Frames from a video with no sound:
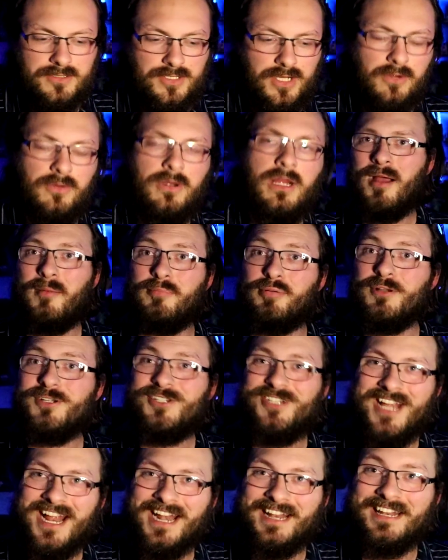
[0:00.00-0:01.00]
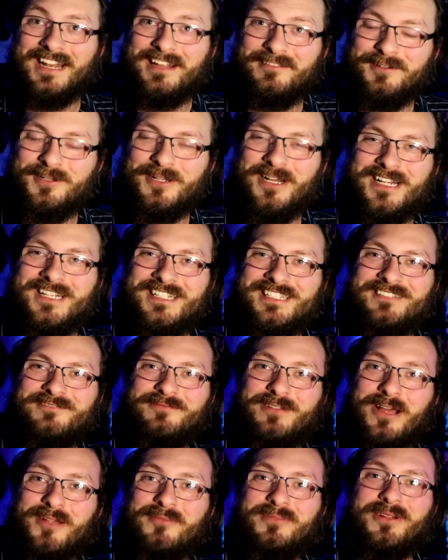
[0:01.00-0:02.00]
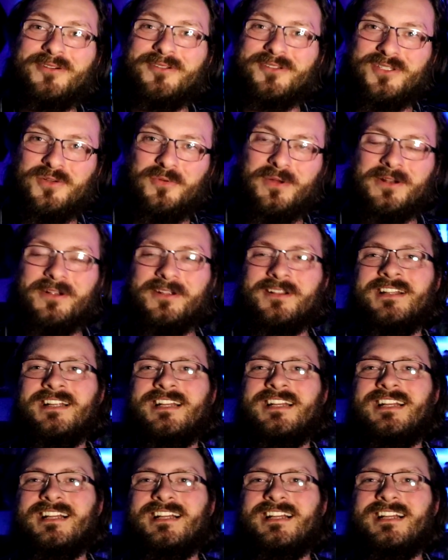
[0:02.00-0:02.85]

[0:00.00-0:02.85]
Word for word: So appreciate it if you guys found me on Twitter.